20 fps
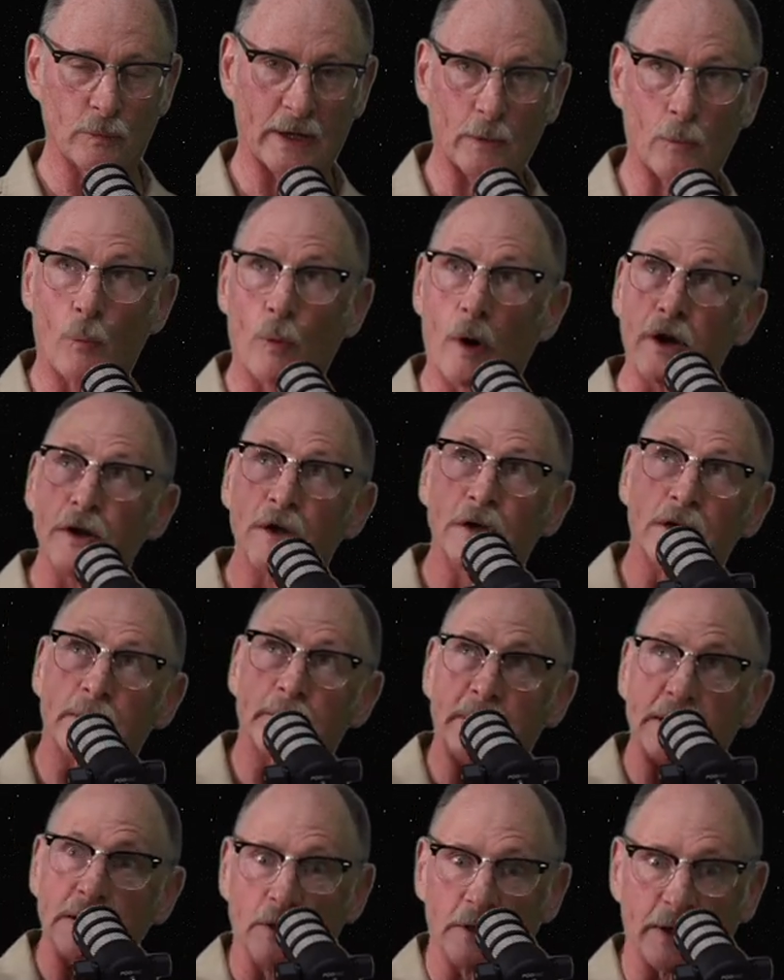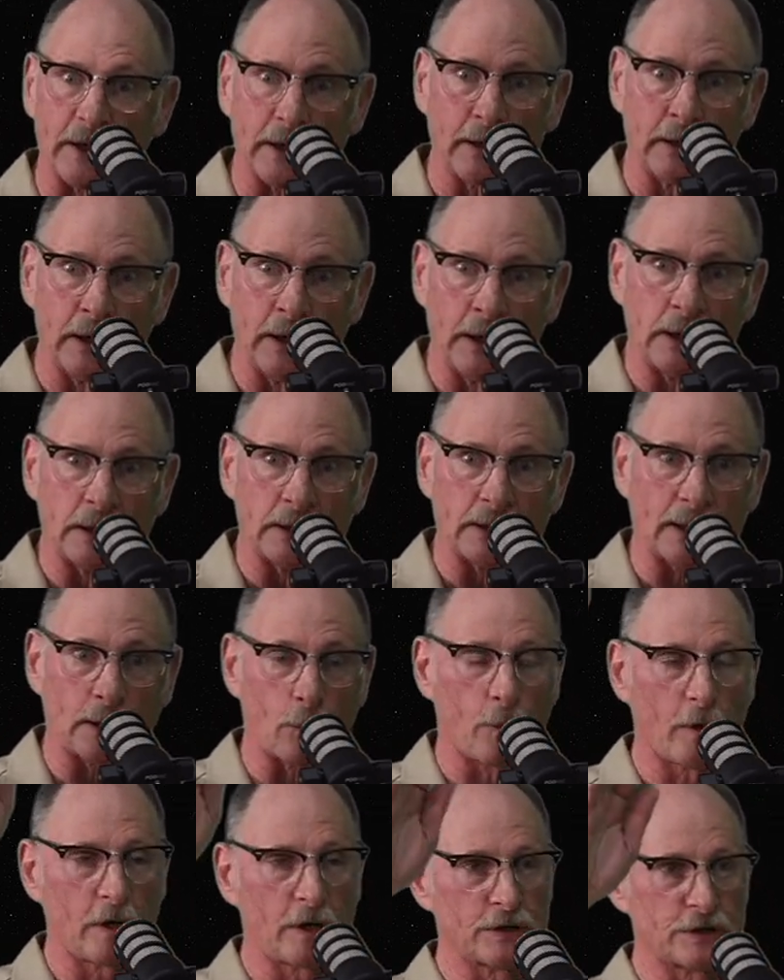where you're going to be looking,
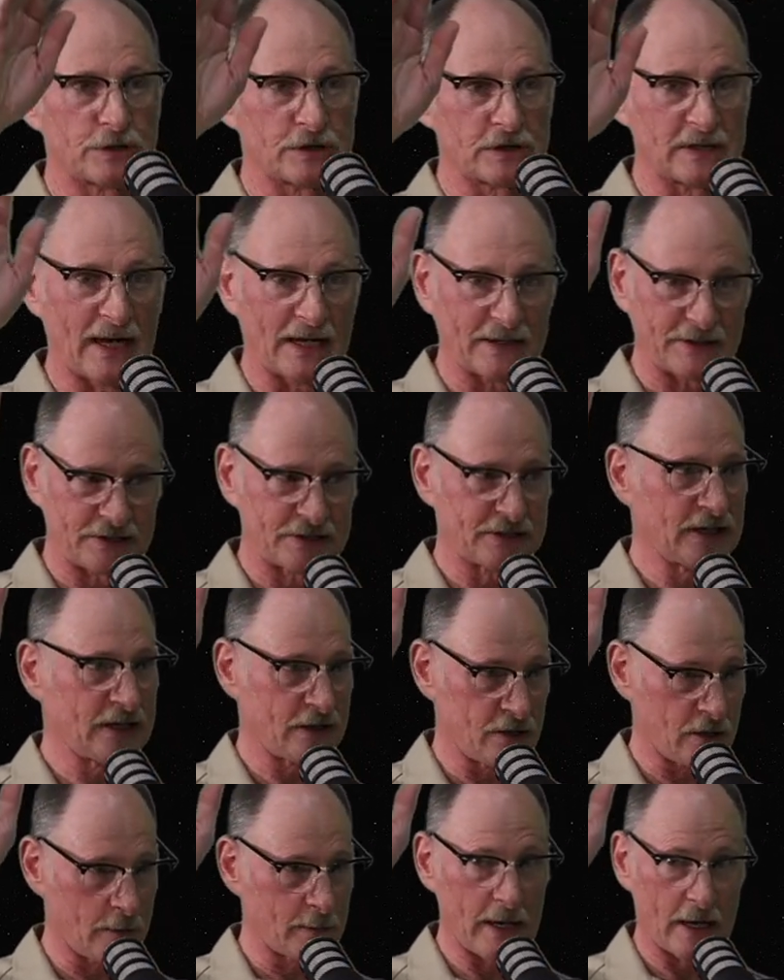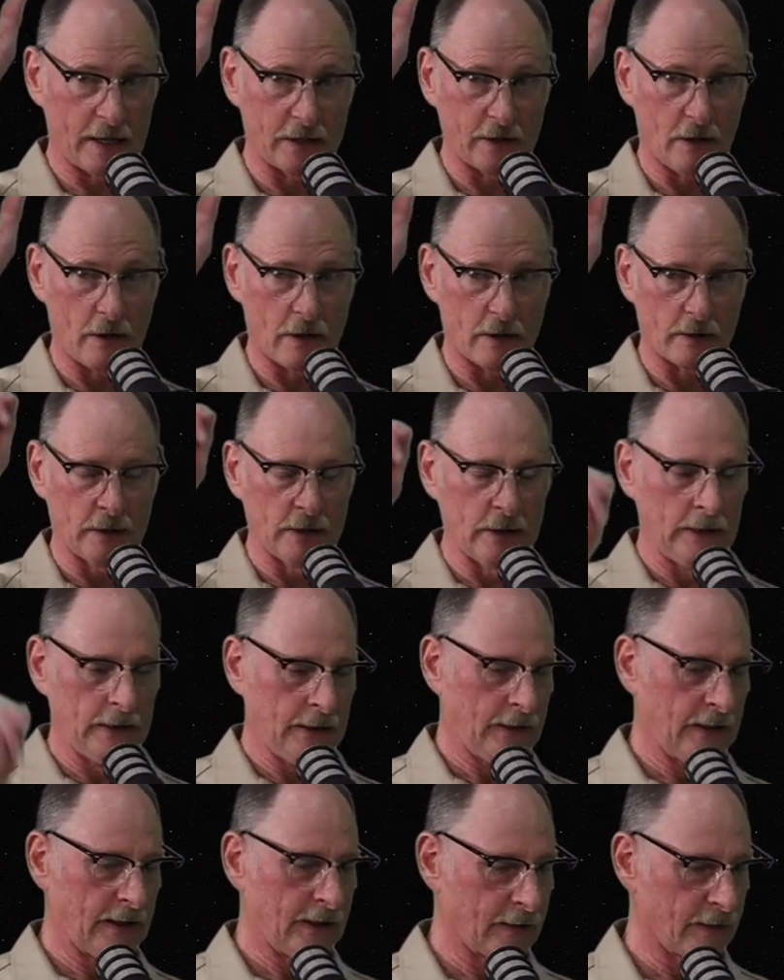where you should not sit in your backyard,
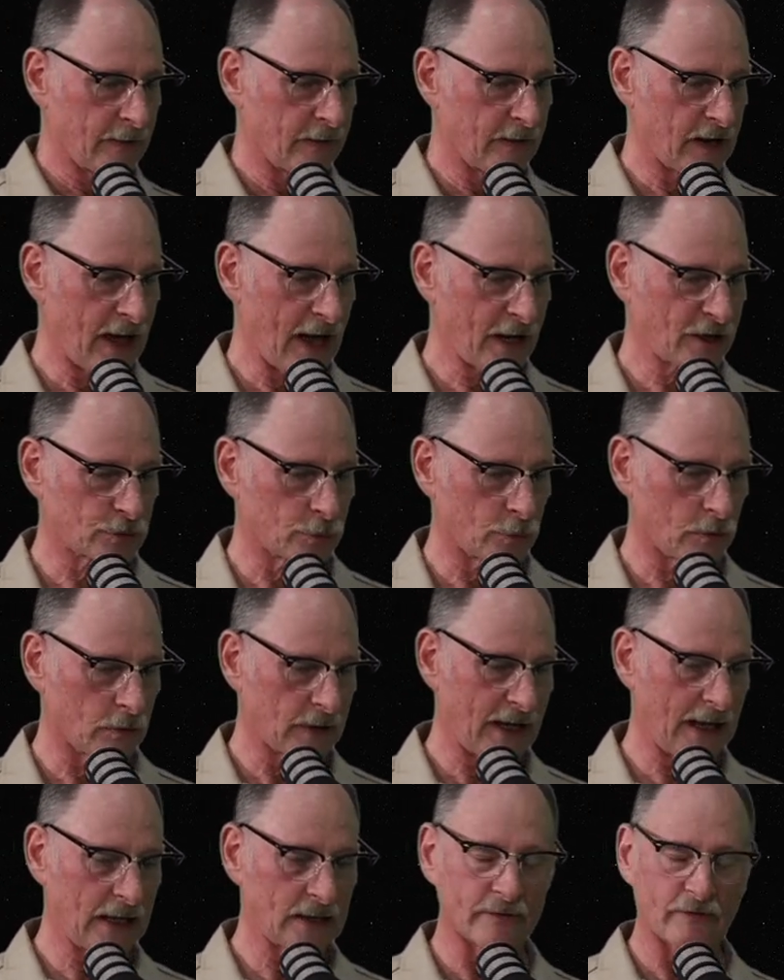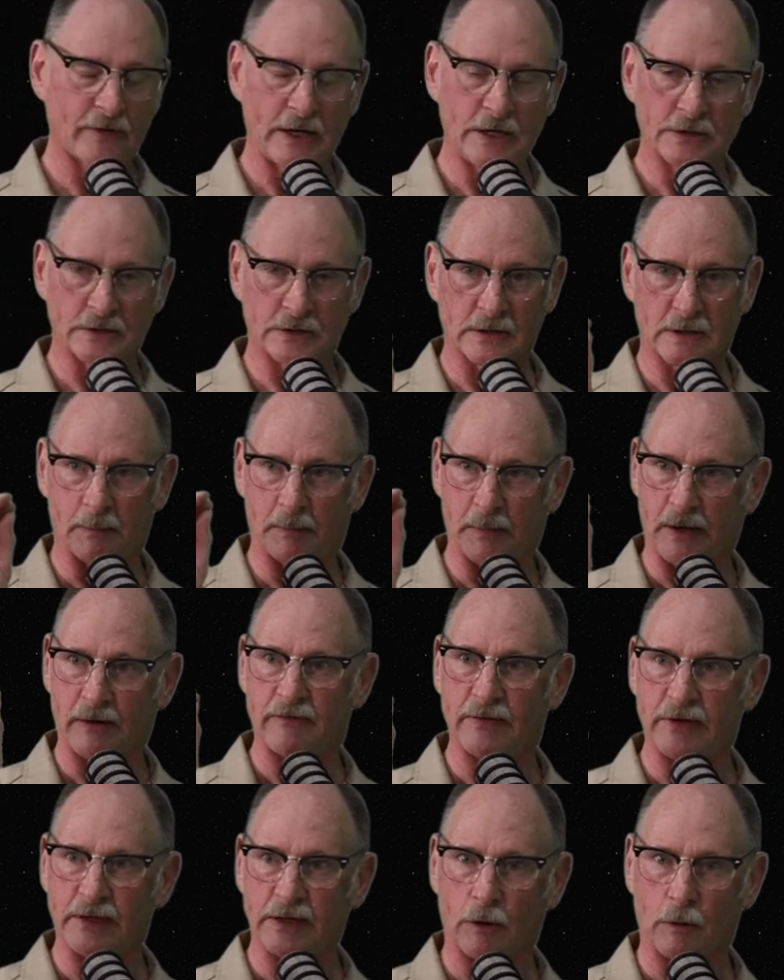the actual elevation
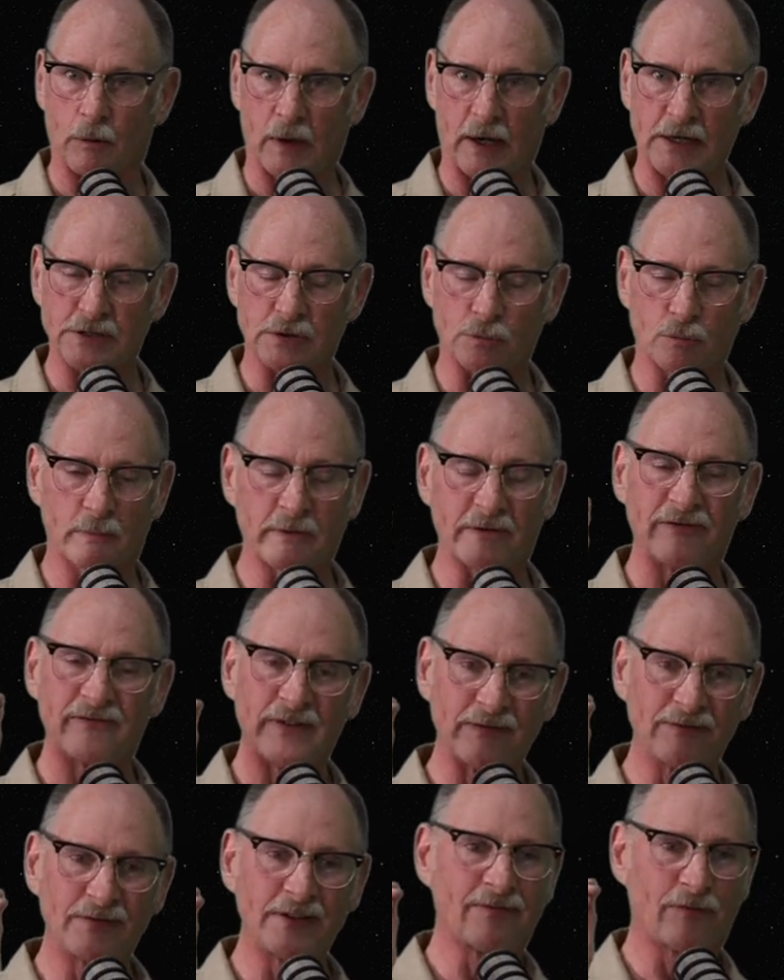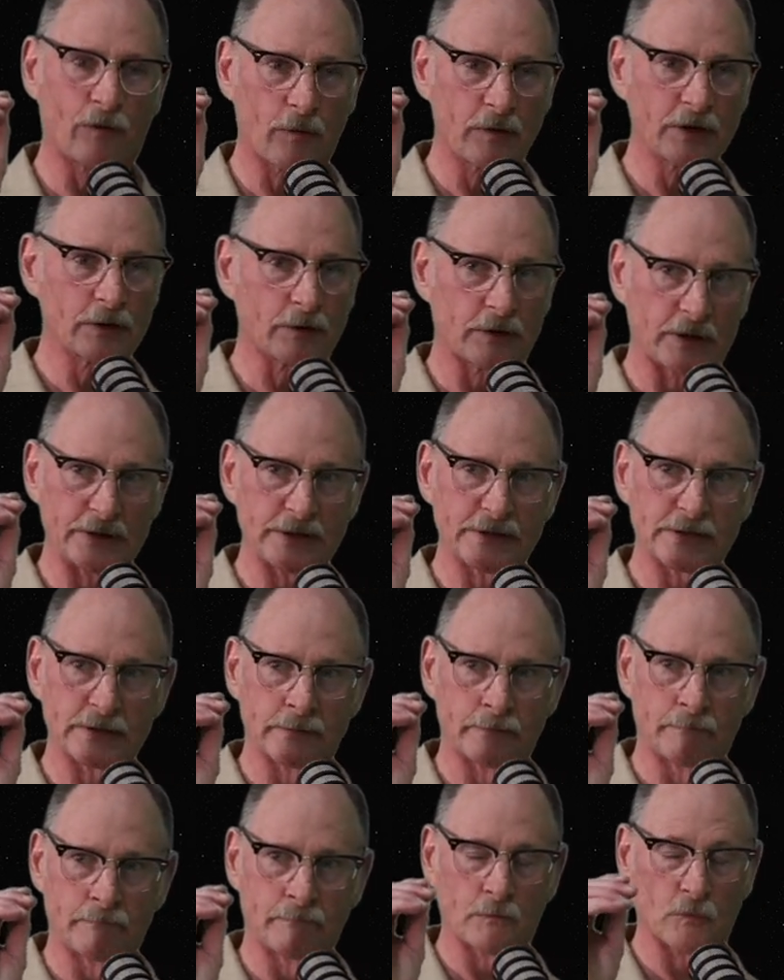above the horizon will be 54 degrees,
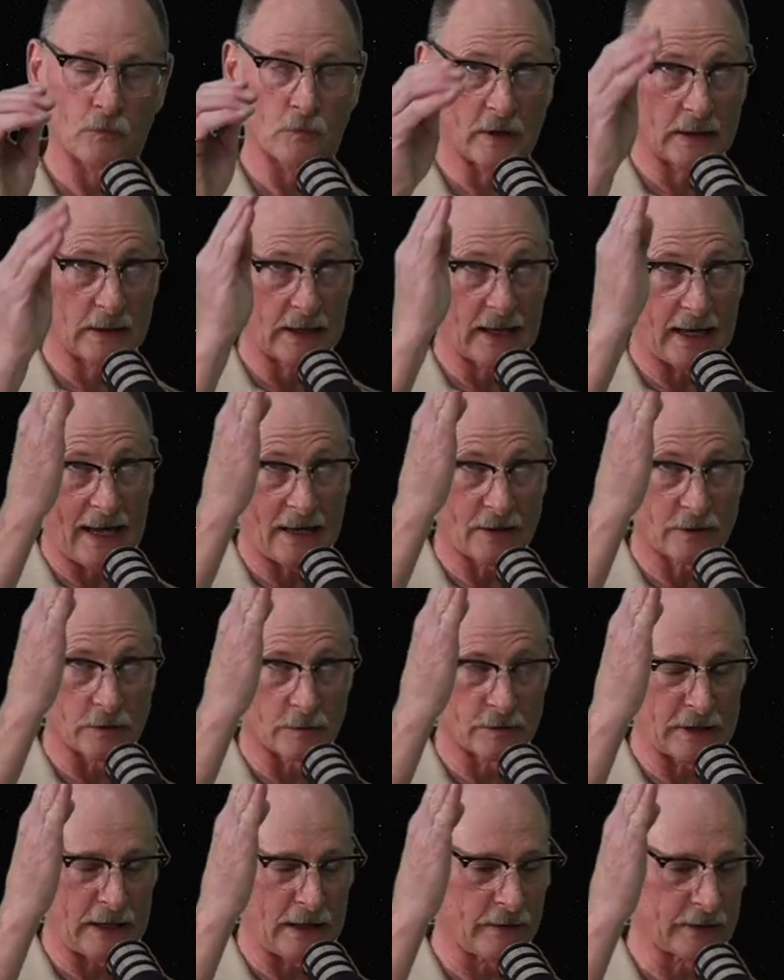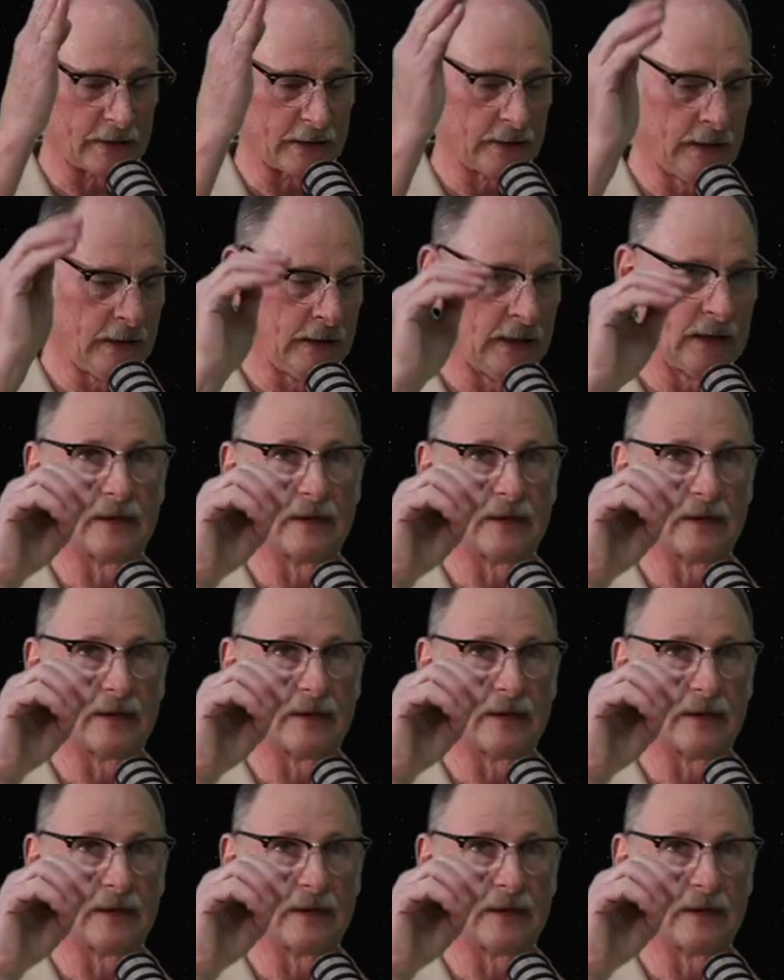right, at totality.